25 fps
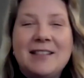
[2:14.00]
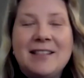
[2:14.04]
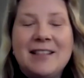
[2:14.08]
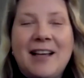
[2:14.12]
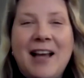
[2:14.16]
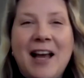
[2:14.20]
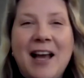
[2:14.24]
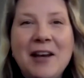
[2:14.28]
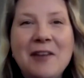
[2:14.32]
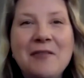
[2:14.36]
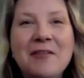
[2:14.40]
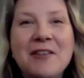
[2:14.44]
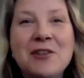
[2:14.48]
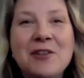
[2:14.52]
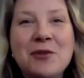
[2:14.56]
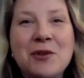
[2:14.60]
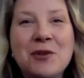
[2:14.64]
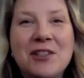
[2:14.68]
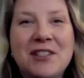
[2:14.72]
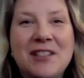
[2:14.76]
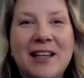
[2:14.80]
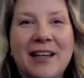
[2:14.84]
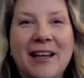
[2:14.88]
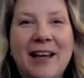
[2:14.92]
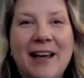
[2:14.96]
kind of
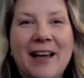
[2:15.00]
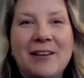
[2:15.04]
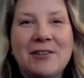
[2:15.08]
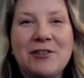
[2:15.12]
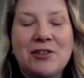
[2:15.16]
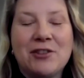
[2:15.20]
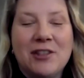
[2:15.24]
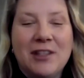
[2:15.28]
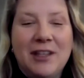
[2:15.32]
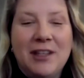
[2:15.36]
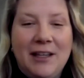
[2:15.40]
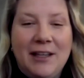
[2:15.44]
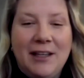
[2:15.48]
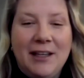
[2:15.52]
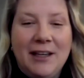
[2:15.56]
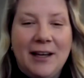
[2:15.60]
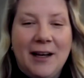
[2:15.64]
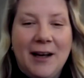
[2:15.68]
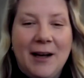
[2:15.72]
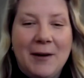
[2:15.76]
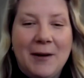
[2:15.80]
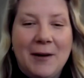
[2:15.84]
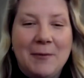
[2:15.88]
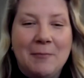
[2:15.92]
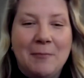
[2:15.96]
interesting, actually.
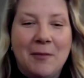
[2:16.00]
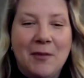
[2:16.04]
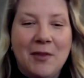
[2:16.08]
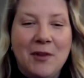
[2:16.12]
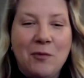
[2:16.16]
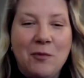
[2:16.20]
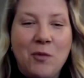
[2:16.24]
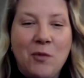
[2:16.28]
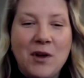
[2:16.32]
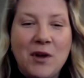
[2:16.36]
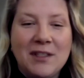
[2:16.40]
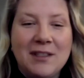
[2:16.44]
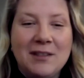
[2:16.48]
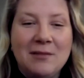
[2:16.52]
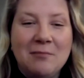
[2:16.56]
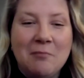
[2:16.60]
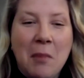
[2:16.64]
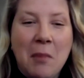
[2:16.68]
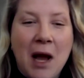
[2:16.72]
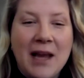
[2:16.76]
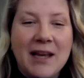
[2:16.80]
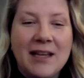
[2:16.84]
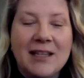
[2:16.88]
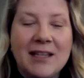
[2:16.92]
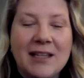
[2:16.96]
It wasn't
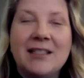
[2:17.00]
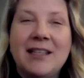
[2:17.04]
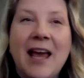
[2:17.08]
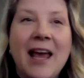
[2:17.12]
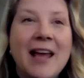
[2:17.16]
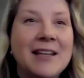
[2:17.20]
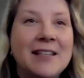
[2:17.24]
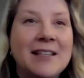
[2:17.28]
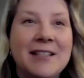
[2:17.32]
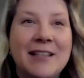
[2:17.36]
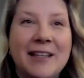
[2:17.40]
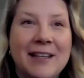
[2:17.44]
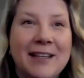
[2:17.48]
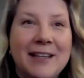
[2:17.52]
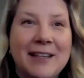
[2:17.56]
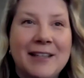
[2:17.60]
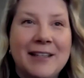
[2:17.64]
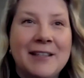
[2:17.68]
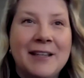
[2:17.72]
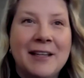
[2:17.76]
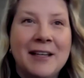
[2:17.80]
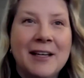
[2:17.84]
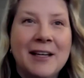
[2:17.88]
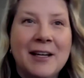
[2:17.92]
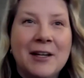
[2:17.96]
my
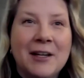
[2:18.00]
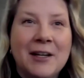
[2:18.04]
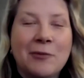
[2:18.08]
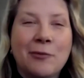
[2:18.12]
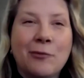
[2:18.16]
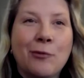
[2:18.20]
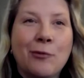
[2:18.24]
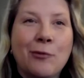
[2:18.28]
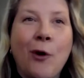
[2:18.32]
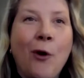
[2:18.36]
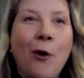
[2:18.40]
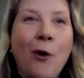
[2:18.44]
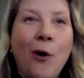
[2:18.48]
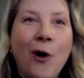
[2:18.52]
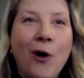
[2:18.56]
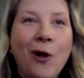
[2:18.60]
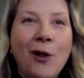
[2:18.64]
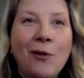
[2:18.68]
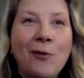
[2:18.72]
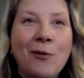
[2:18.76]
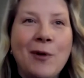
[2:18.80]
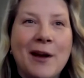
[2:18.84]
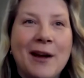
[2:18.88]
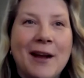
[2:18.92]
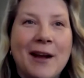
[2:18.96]
intended
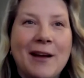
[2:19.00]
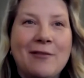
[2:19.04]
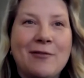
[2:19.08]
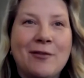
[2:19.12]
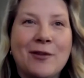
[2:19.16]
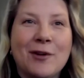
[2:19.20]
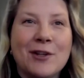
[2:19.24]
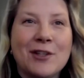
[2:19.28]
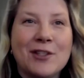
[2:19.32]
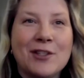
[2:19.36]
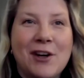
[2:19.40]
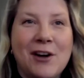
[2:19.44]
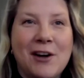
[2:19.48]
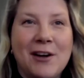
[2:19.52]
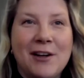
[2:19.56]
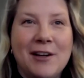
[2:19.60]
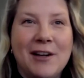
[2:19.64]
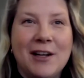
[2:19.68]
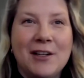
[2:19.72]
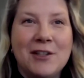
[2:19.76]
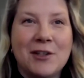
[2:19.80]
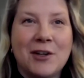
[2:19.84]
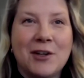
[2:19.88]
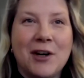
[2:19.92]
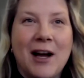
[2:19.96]
role when I first started
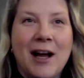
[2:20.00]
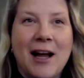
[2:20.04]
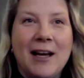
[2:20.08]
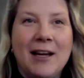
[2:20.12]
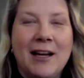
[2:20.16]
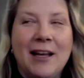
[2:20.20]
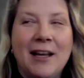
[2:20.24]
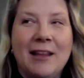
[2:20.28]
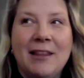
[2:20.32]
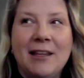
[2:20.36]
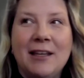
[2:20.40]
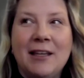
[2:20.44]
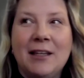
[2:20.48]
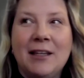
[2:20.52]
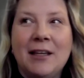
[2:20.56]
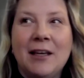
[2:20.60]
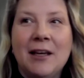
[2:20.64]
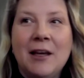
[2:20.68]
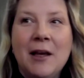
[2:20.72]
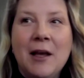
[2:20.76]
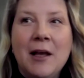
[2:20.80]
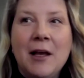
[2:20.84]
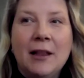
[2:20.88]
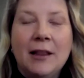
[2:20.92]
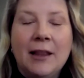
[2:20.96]
undergrad. I think,
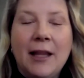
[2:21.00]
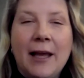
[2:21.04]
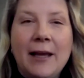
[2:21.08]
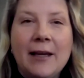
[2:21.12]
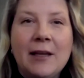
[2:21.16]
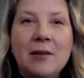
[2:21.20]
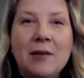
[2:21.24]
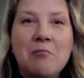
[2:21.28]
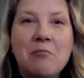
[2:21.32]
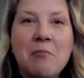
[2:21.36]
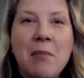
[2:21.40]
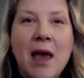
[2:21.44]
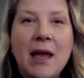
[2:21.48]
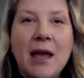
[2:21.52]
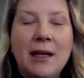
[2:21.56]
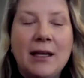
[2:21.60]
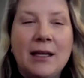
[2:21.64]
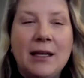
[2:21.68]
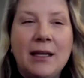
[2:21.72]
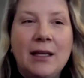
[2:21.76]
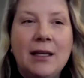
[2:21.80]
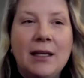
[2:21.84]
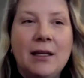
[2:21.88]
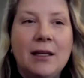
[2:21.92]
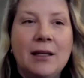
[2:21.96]
like
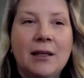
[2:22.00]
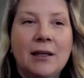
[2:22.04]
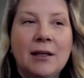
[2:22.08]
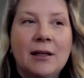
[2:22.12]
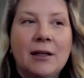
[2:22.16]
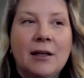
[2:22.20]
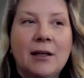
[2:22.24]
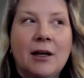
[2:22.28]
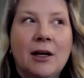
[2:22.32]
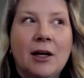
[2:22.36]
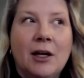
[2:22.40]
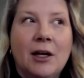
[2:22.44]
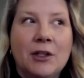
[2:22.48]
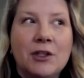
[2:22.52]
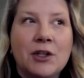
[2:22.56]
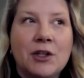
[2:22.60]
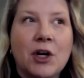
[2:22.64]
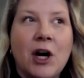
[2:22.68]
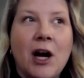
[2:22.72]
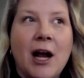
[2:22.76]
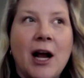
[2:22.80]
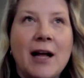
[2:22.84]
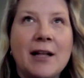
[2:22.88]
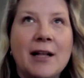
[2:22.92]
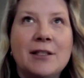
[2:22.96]
many
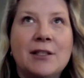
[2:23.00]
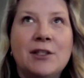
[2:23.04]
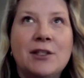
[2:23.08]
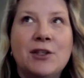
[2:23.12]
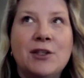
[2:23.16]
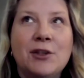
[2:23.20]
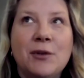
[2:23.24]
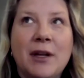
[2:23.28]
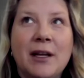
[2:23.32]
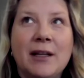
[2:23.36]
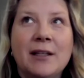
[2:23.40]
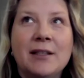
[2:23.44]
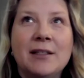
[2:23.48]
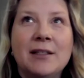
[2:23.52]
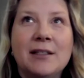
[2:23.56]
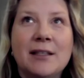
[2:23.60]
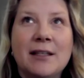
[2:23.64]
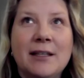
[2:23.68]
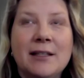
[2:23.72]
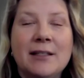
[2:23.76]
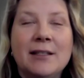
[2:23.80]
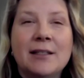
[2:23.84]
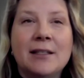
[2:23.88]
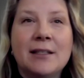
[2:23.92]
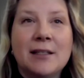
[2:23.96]
undergrad students
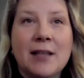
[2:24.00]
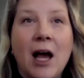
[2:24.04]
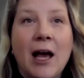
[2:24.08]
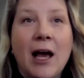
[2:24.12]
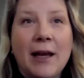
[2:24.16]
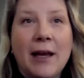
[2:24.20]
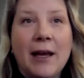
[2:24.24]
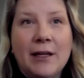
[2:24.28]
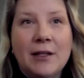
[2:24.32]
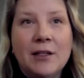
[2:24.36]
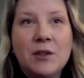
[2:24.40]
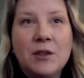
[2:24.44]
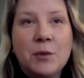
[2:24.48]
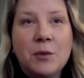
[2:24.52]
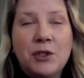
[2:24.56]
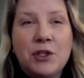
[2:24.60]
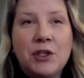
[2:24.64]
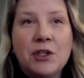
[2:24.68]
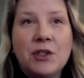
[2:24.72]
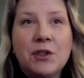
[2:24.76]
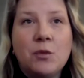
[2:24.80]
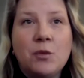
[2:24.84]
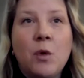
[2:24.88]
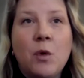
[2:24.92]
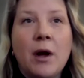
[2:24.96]
in science, which
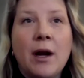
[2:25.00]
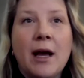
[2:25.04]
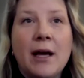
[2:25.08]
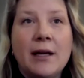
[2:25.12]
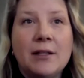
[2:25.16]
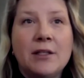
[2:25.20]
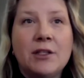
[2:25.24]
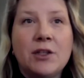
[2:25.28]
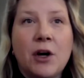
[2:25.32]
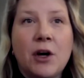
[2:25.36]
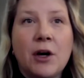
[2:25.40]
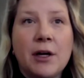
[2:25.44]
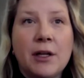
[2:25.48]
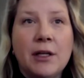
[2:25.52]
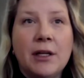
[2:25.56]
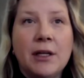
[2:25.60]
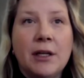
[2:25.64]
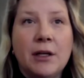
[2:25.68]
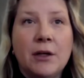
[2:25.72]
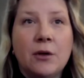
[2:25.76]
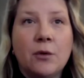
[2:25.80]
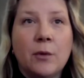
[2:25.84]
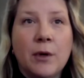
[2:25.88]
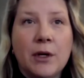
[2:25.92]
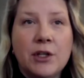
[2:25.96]
is what I started
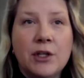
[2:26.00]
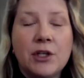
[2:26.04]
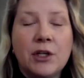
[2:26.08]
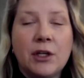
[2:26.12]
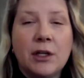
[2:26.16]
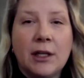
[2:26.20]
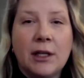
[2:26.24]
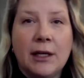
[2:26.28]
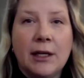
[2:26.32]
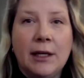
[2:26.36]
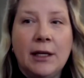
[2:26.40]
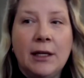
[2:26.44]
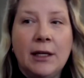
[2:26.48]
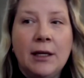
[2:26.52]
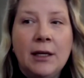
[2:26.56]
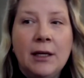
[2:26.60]
in originally,